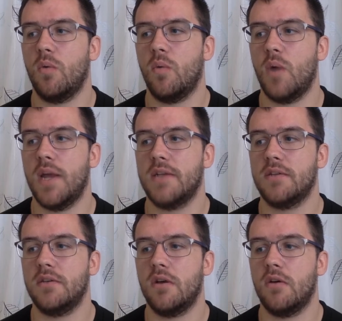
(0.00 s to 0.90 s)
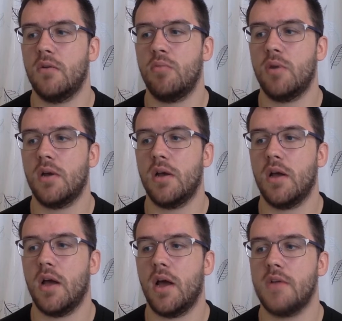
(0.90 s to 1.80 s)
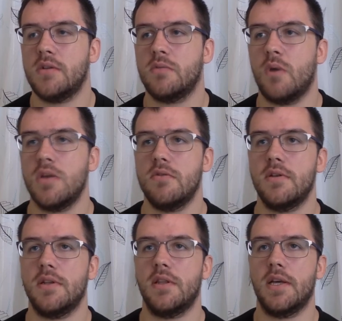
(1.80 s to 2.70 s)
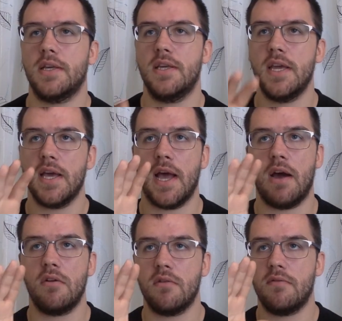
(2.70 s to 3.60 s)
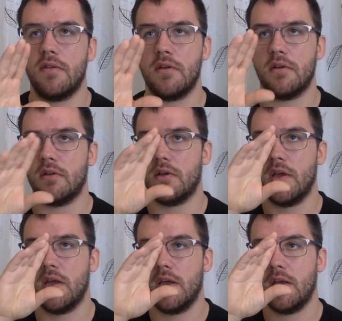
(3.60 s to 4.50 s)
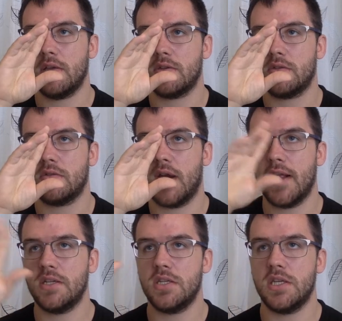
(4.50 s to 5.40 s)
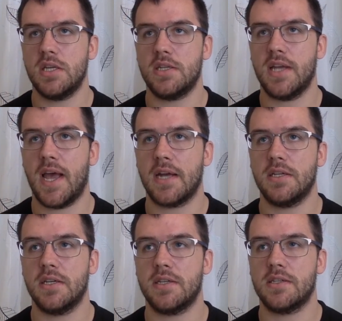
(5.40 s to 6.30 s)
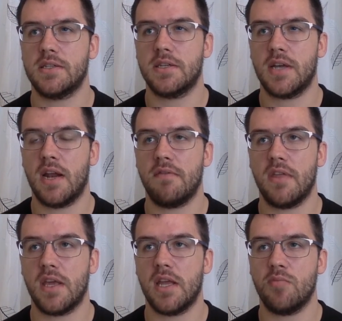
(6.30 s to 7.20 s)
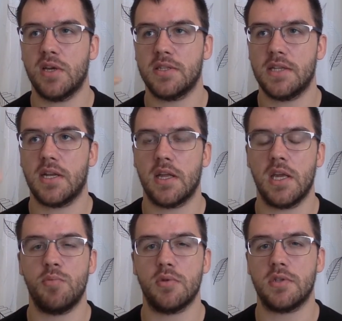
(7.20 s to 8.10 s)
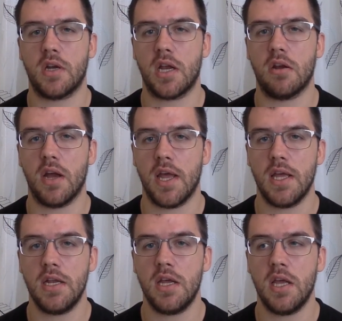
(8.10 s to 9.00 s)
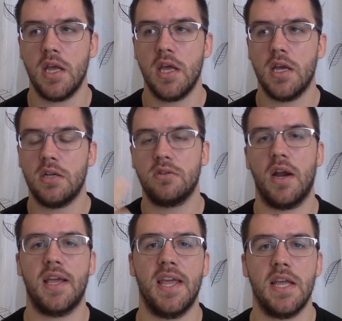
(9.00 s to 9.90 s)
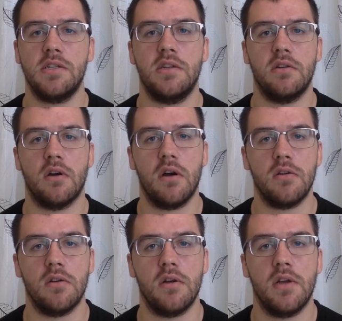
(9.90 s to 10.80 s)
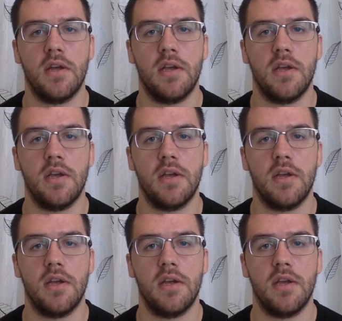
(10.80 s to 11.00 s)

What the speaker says: way to go, but I just want you to like get out of the strategy and tactics kind of thinking, because that's going to keep you stuck in your head, and try to get into your heart